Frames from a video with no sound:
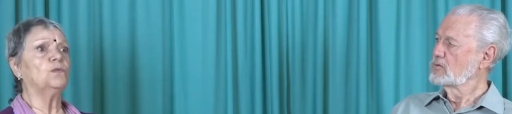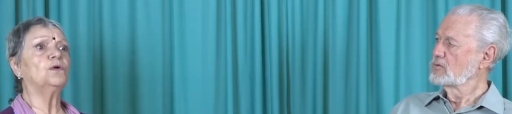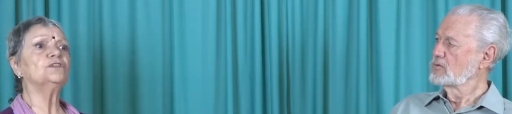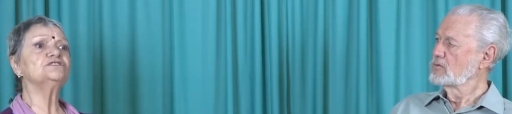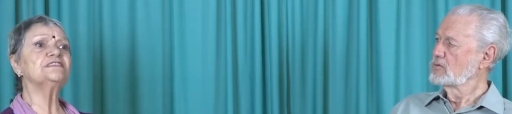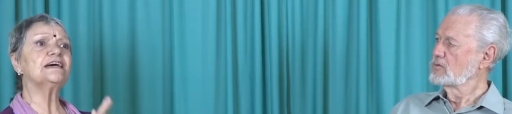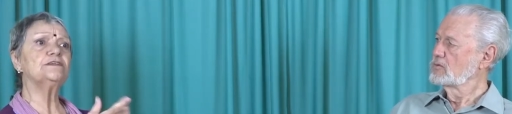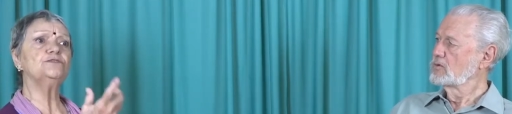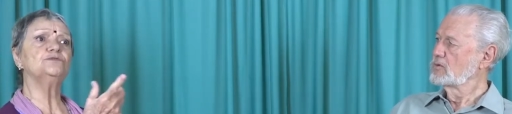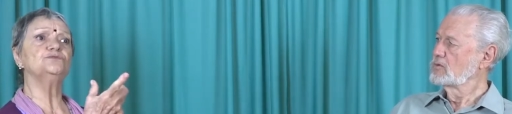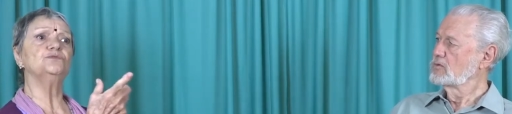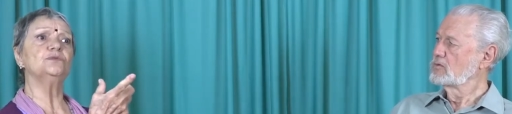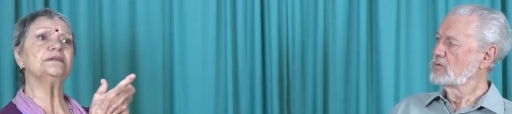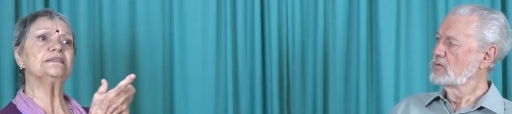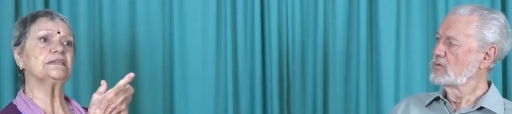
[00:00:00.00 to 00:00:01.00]
Speaker 1: what are you
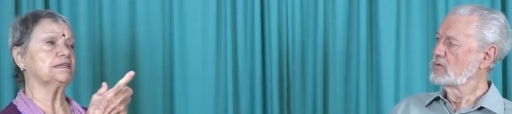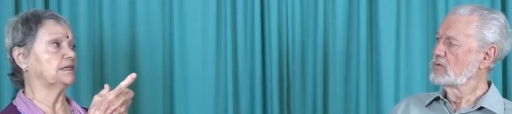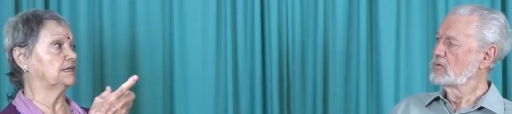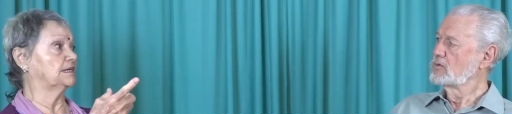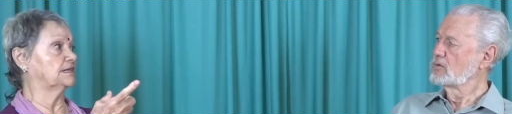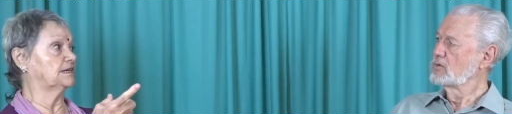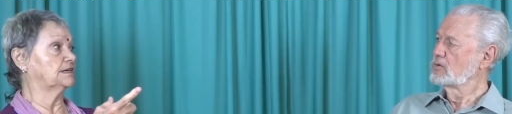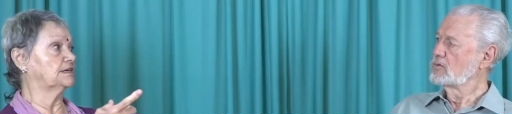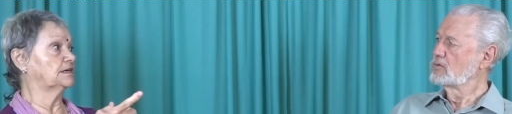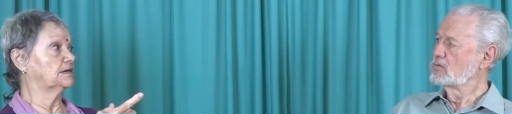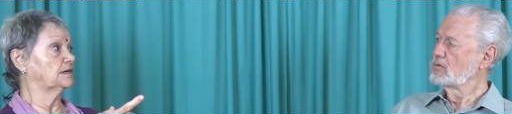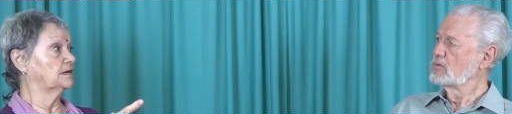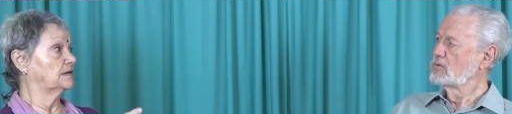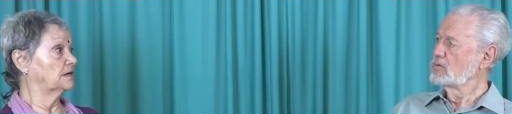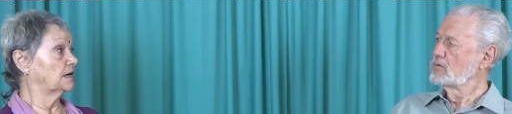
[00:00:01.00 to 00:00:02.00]
doing here?
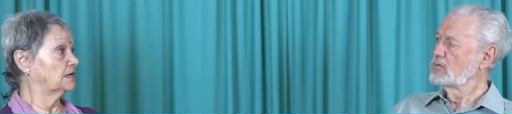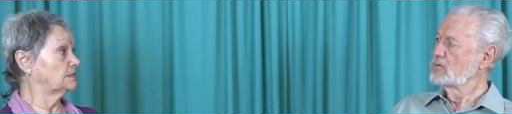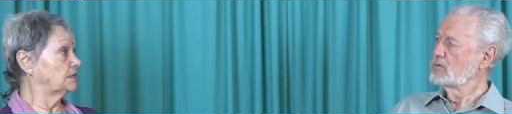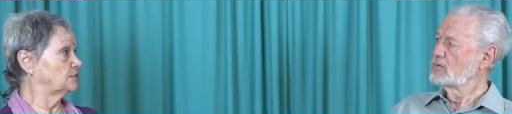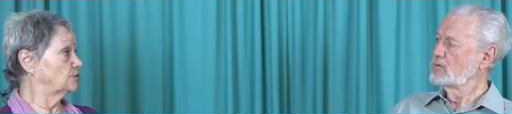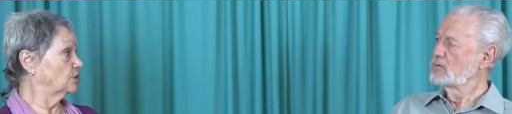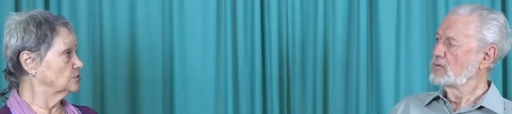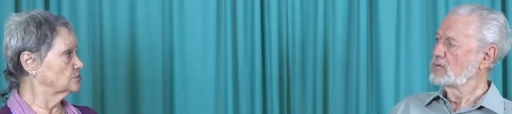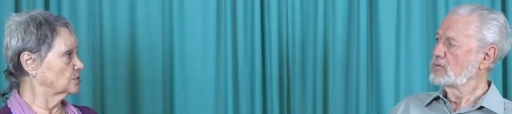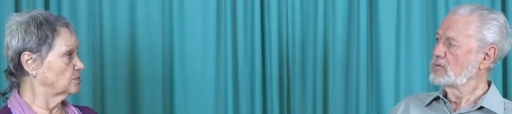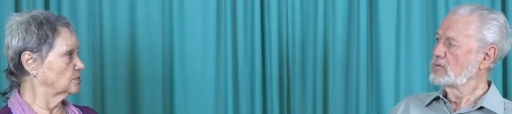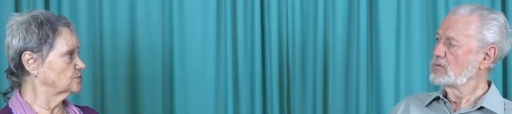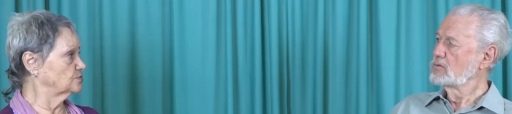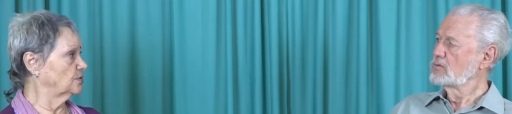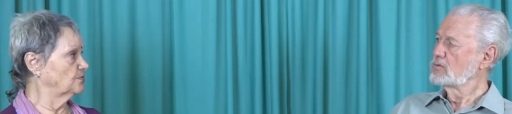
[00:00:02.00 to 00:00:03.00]
And the doctor
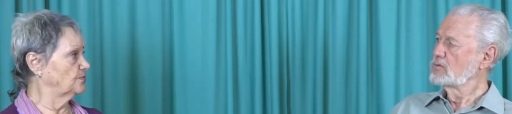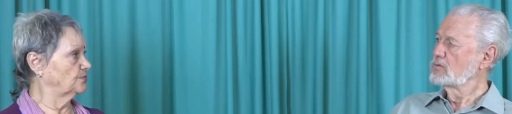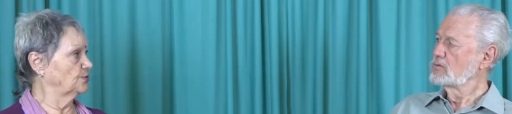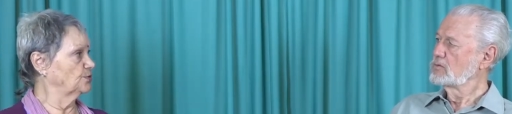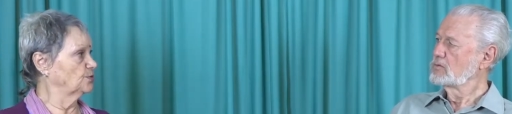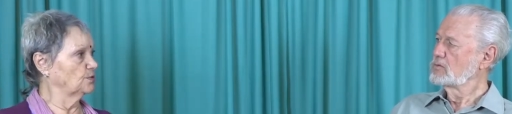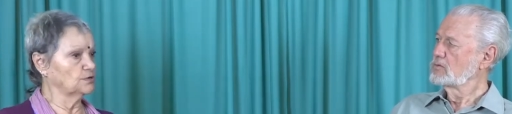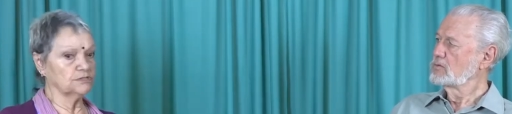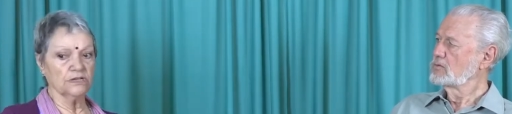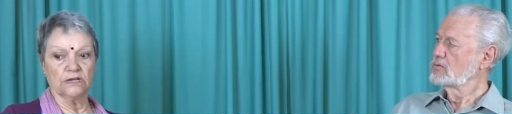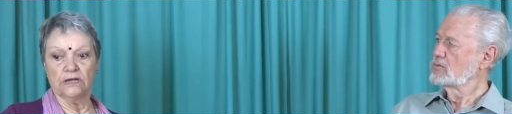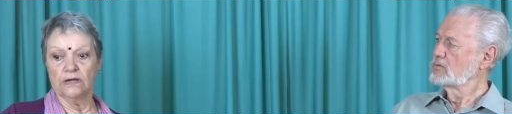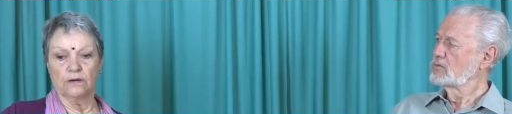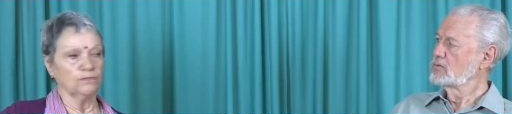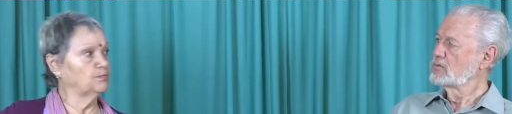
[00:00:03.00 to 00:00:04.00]
was so furious,
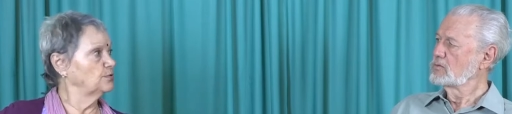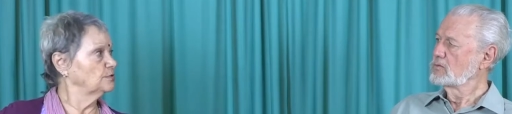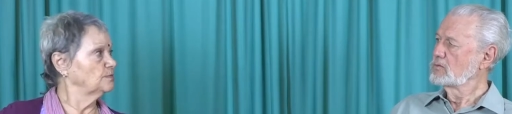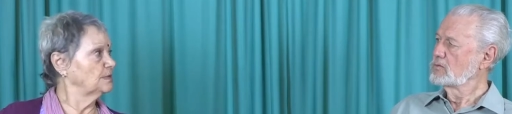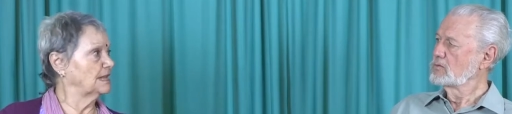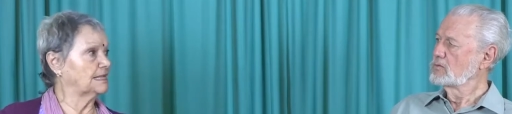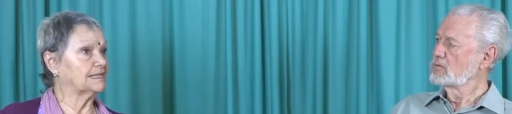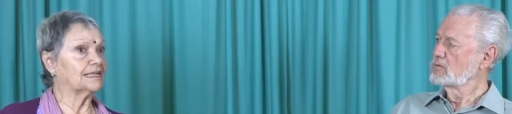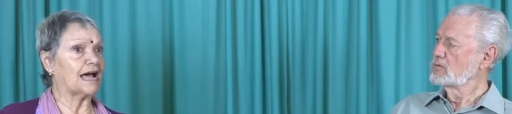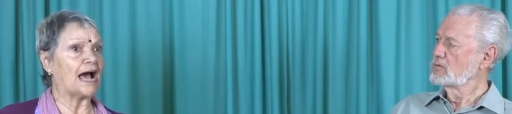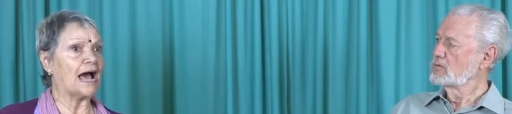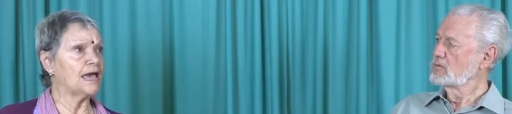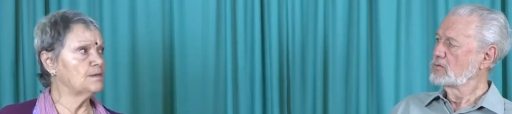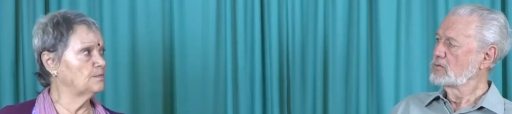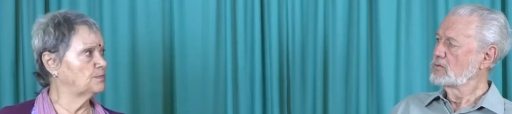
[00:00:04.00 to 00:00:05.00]
put me like that.
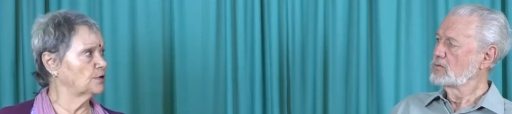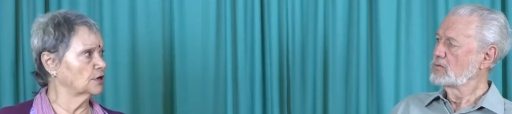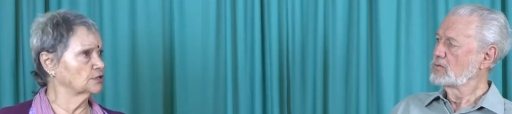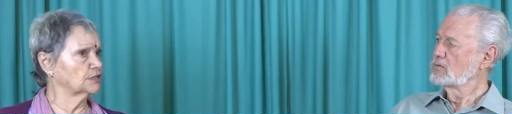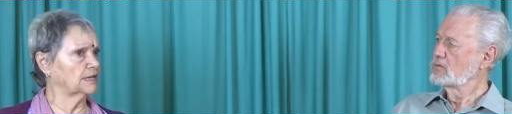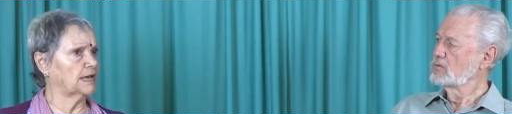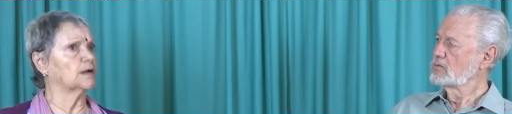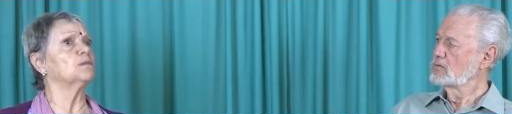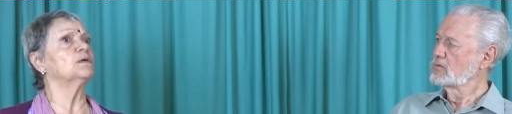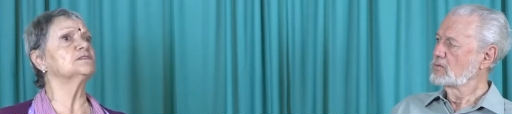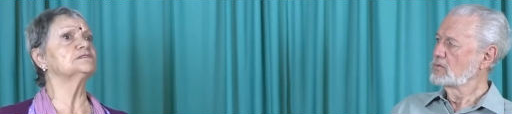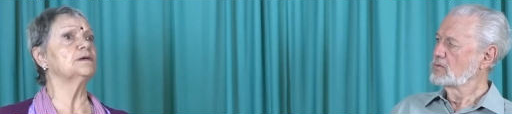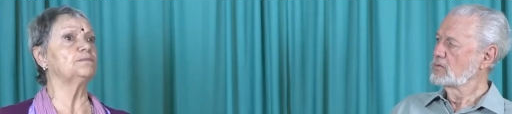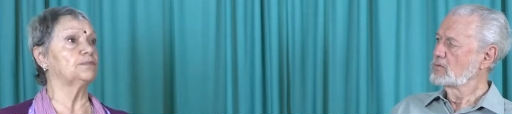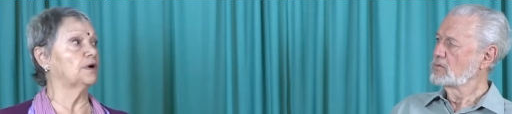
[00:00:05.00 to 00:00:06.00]
I brought her,
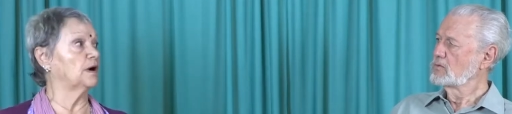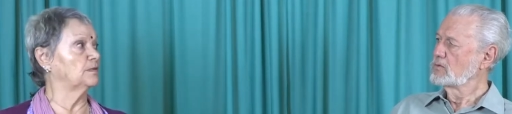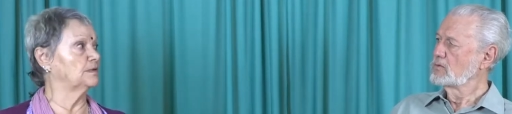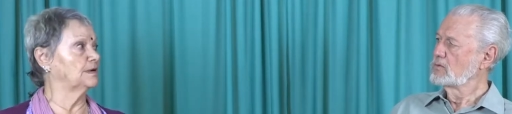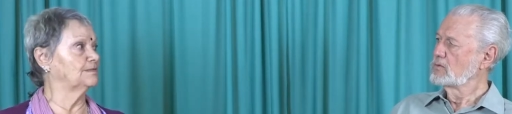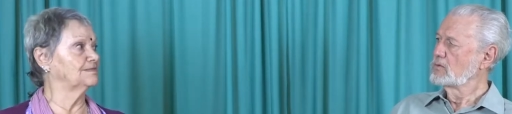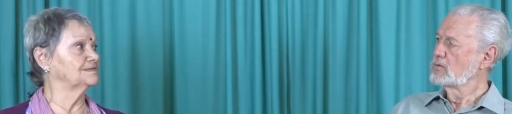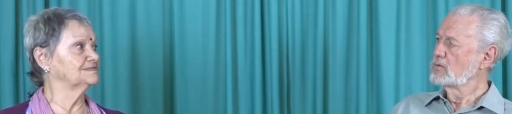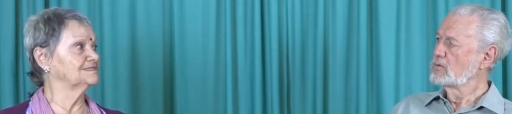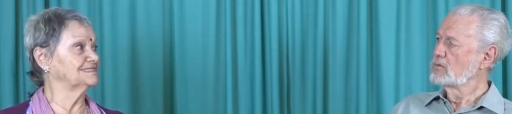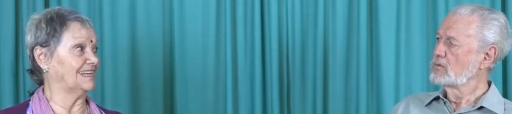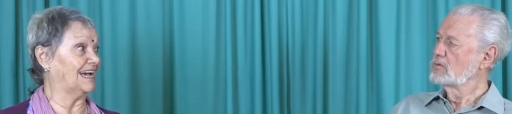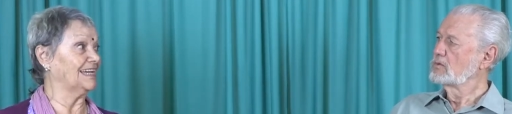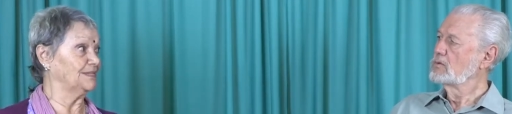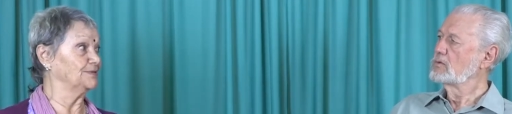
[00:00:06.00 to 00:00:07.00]
what's the problem?
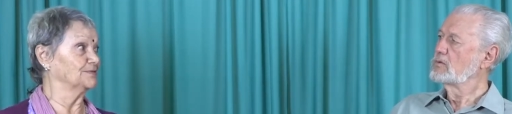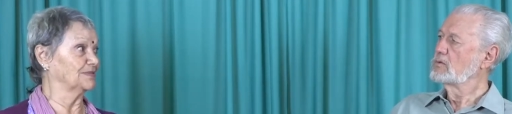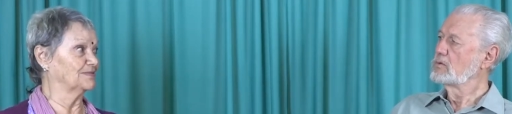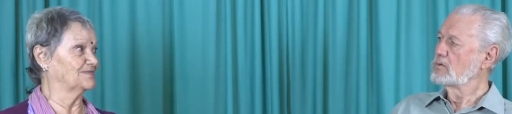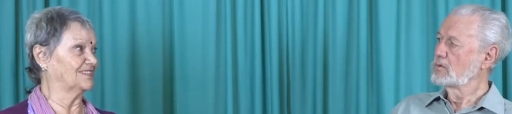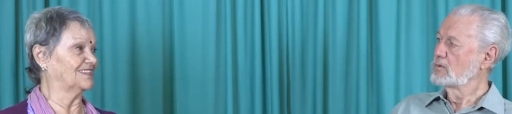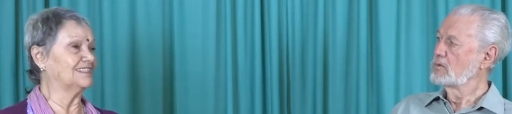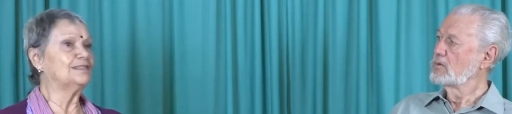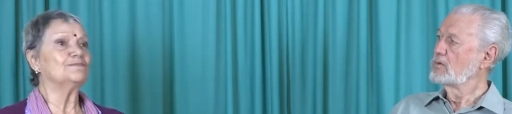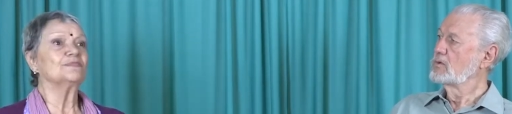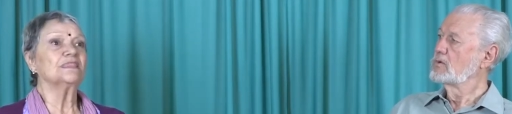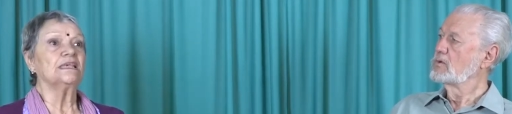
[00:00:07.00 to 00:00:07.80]
I knew the problem